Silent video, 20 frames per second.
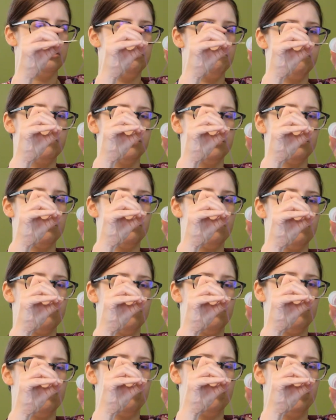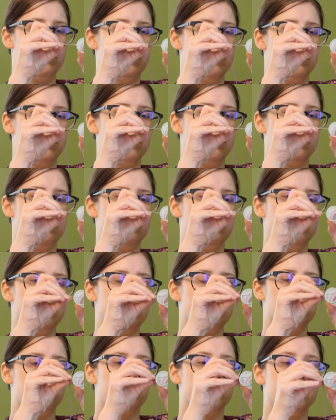You want to go
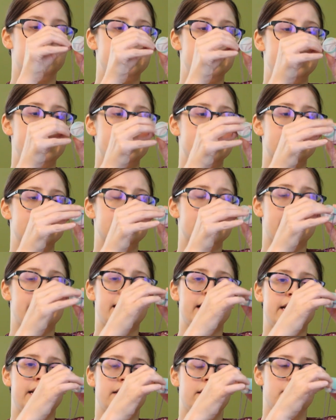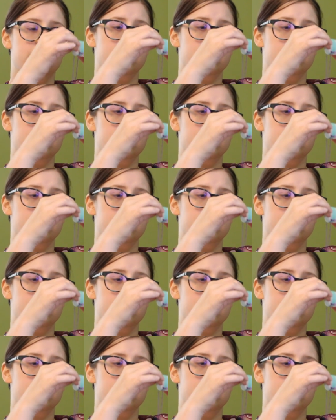towards the inside